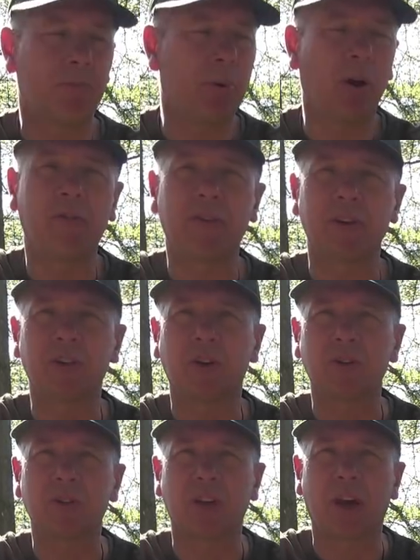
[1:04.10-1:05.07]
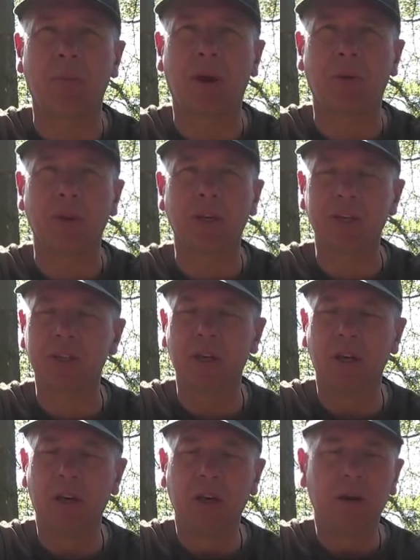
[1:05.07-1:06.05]
perfect chance to come out with this.
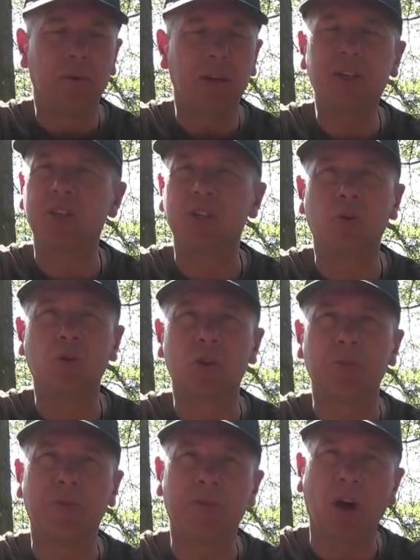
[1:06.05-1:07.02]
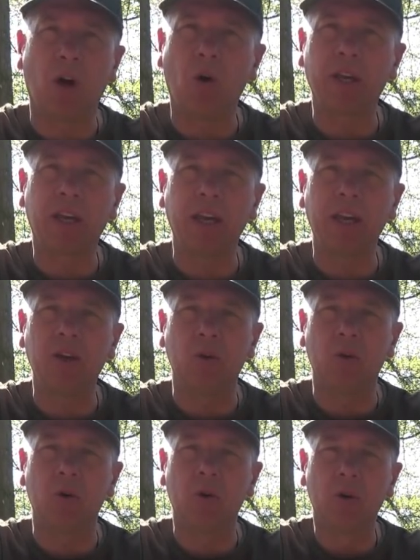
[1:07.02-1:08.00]
But this is awesome if you're hiking
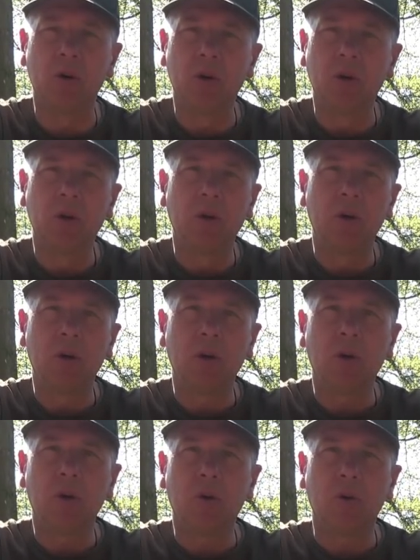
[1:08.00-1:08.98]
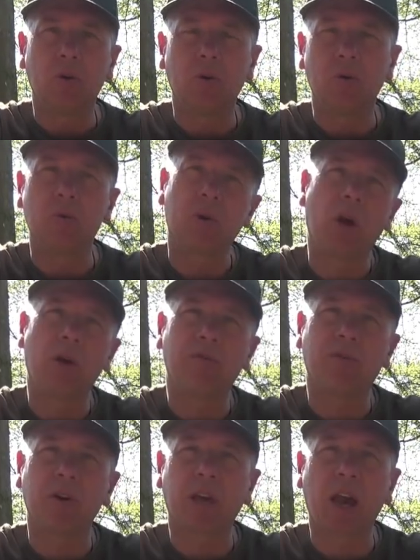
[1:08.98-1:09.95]
or going
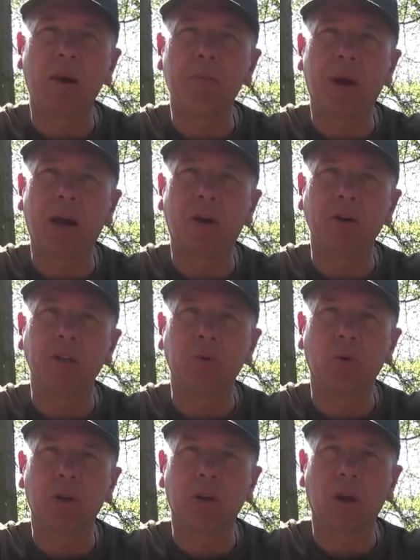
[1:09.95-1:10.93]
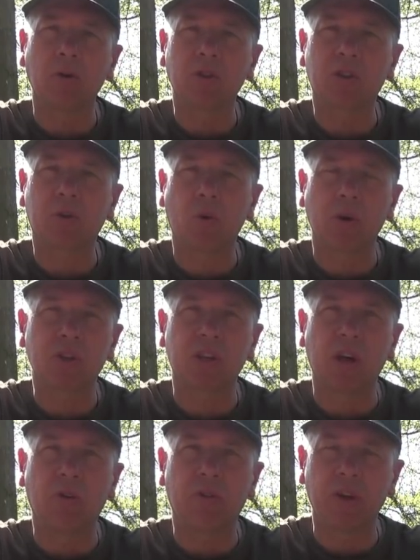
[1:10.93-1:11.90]
for a camp out and you want to go quite
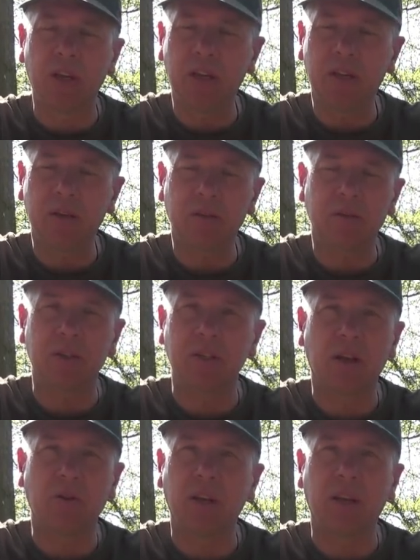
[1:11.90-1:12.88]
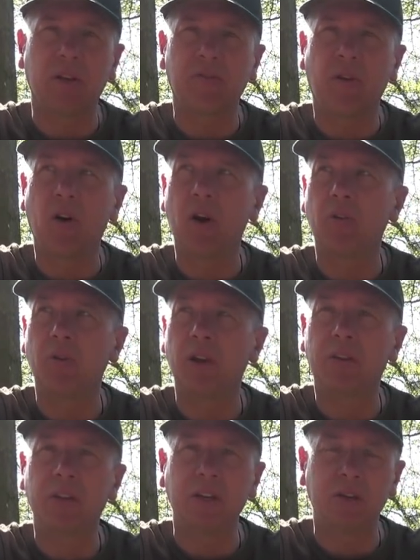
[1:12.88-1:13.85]
stealthy, so you don't need a fire or
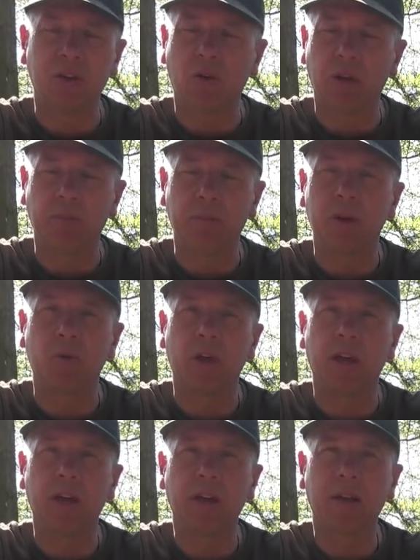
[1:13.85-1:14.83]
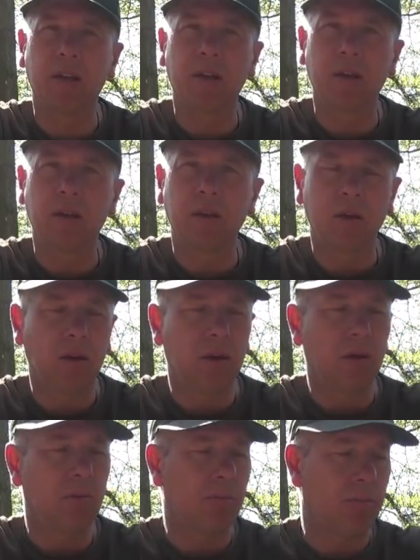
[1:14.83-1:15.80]
nothing. You've got your meal there.
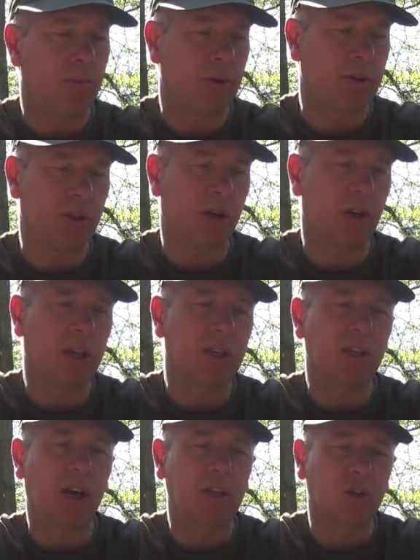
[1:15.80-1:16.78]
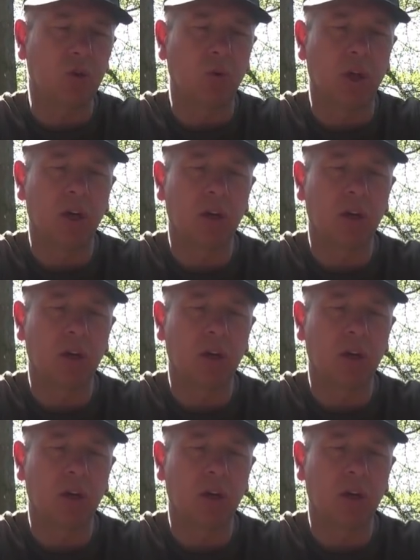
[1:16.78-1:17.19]
But it contains all